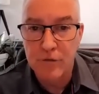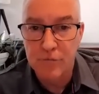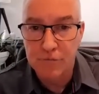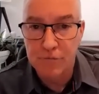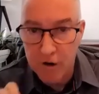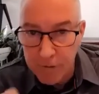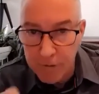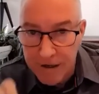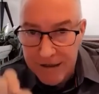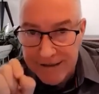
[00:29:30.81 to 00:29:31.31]
The
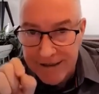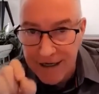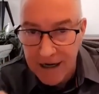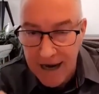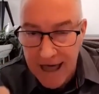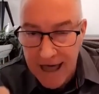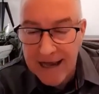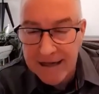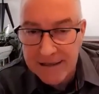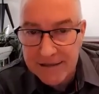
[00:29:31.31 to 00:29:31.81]
property is the
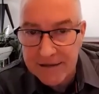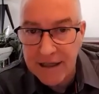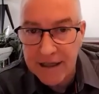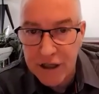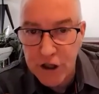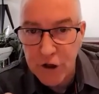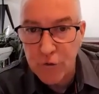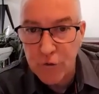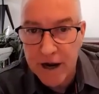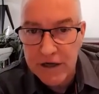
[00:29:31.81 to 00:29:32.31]
last
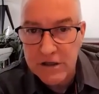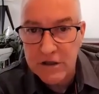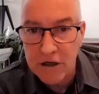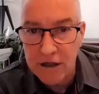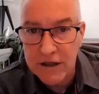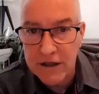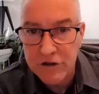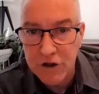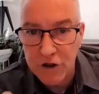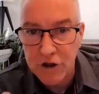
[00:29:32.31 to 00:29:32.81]
thing you
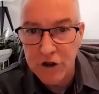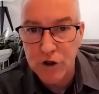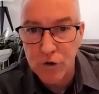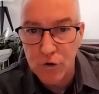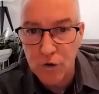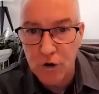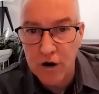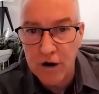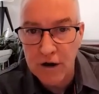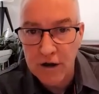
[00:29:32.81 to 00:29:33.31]
actually
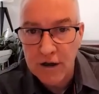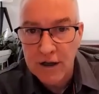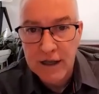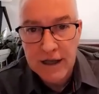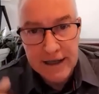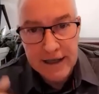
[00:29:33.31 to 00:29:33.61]
secure.